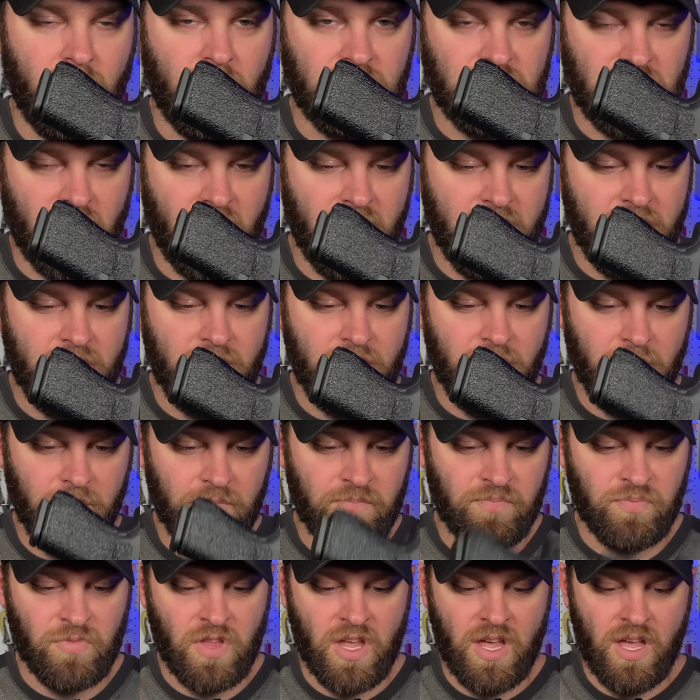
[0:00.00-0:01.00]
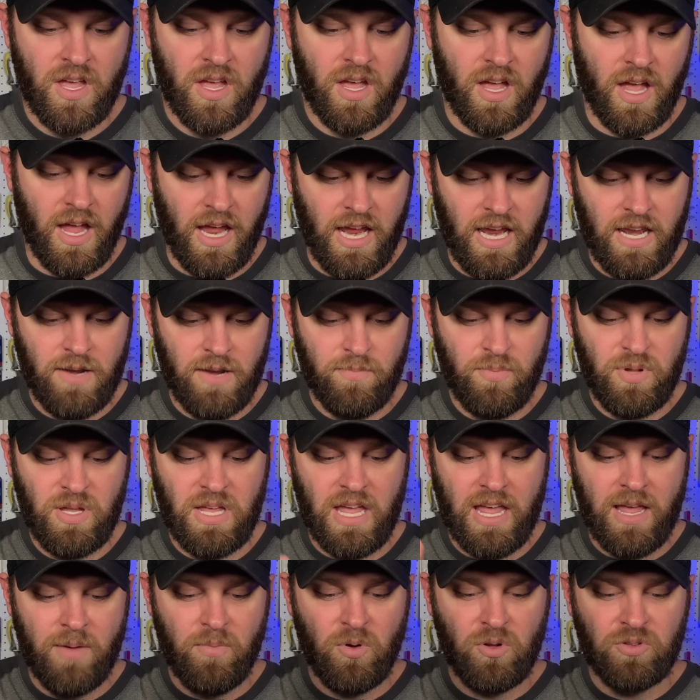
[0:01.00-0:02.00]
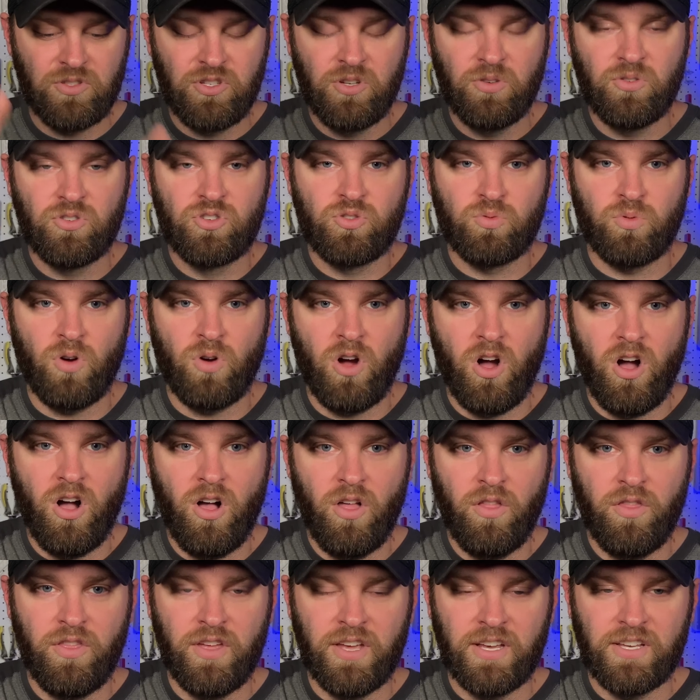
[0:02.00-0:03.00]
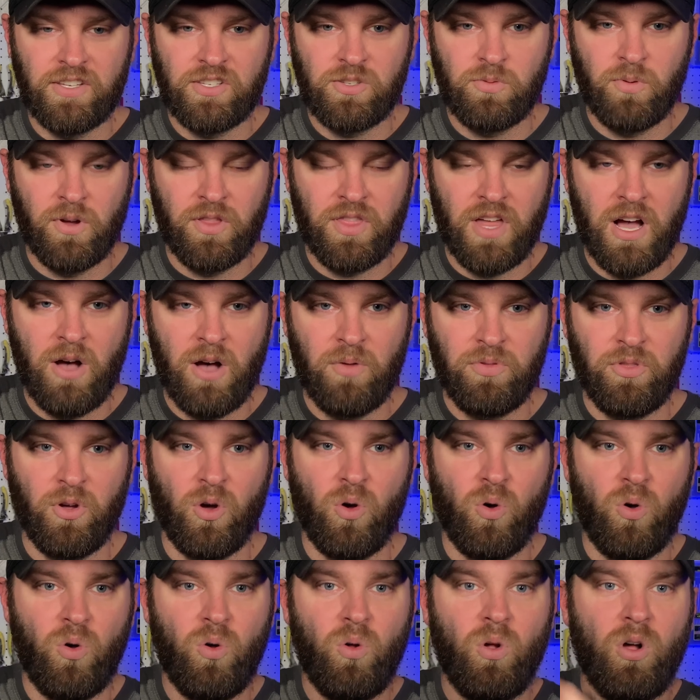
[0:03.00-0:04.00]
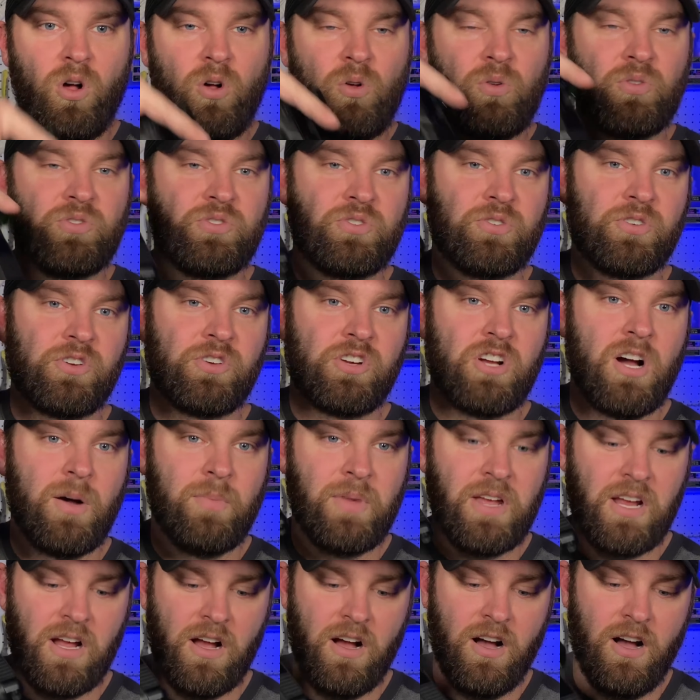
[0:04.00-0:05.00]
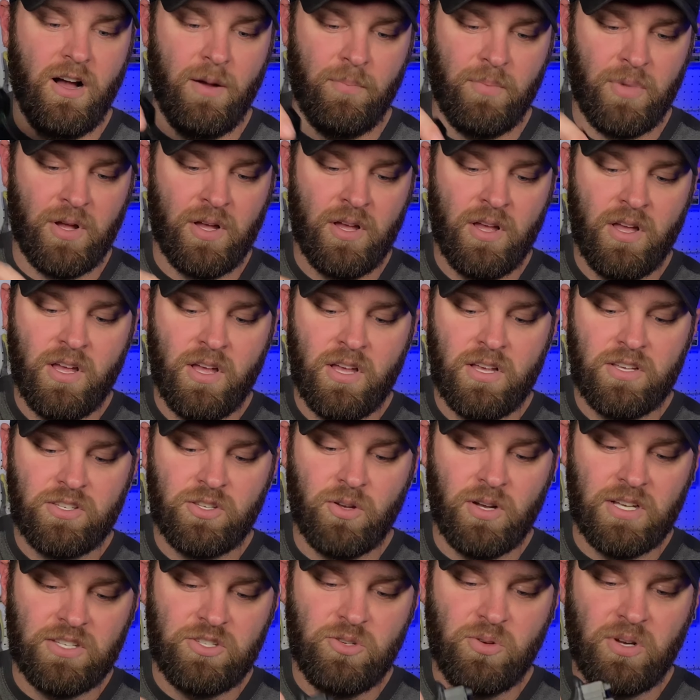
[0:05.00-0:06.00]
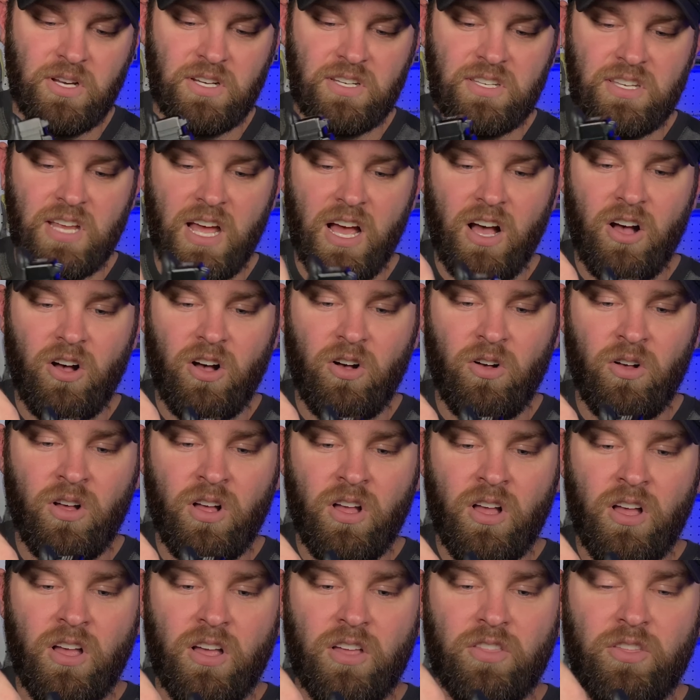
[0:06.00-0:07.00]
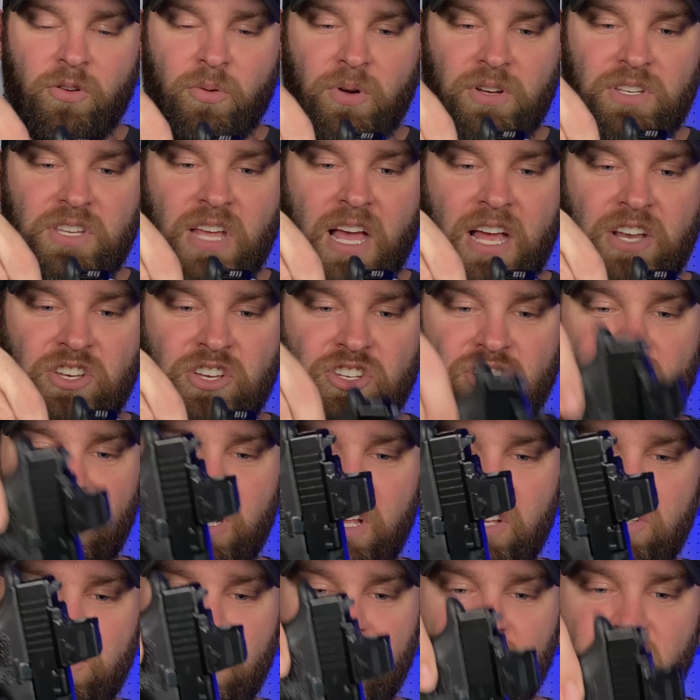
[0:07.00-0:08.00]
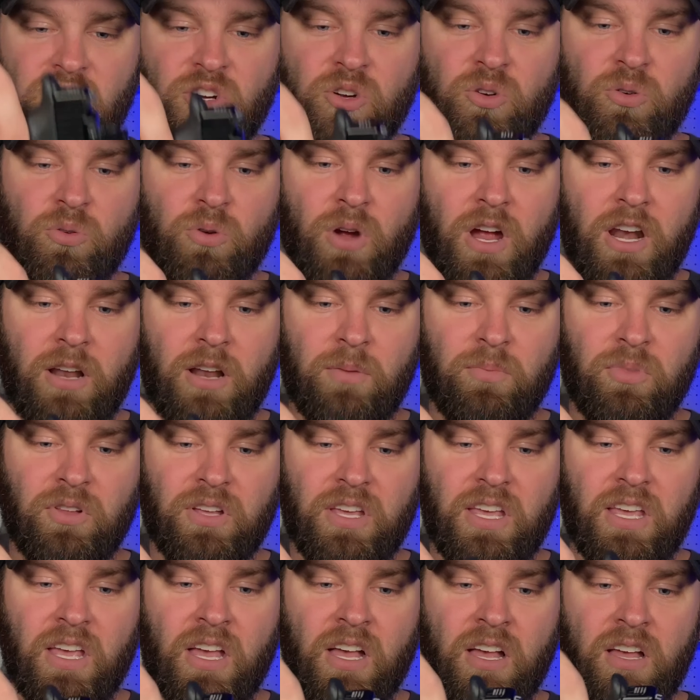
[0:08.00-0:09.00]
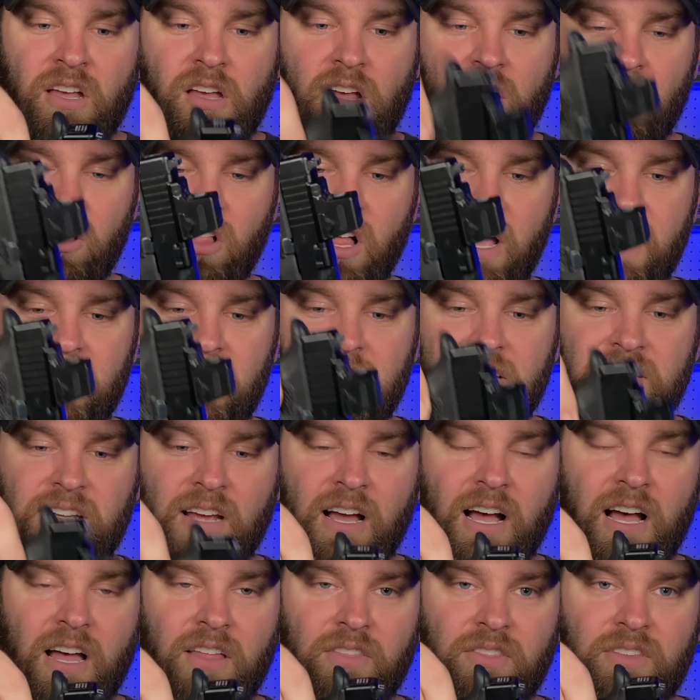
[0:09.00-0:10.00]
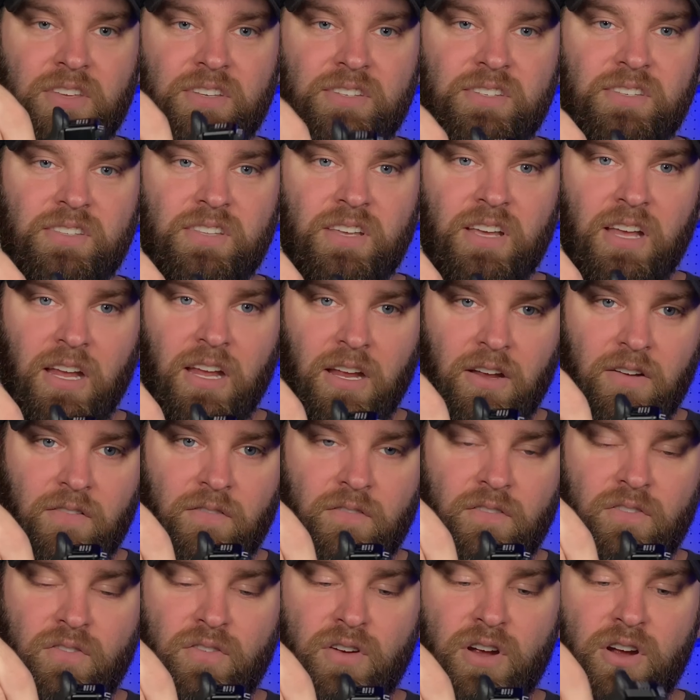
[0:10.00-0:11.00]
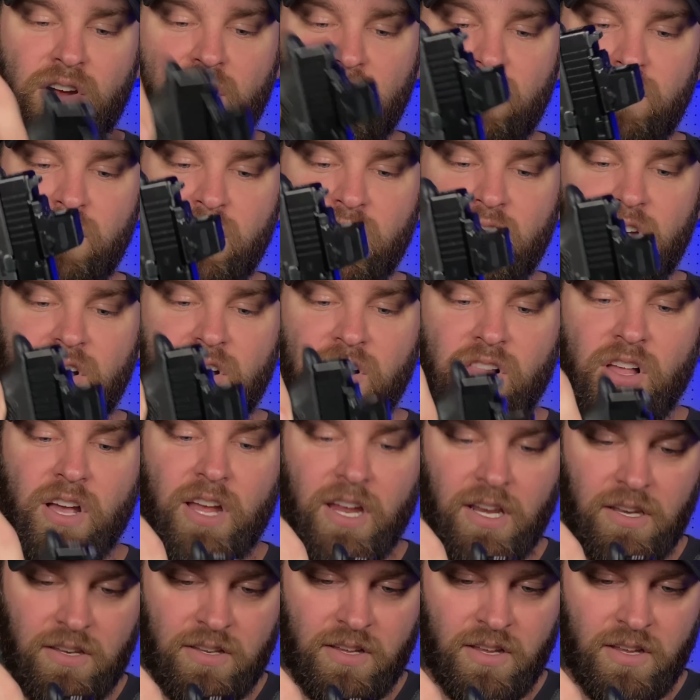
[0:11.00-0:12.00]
tire, and be able to draw this without the whole holster coming up. So as you can tell, the retention is incredibly light on this thing. Very, very light.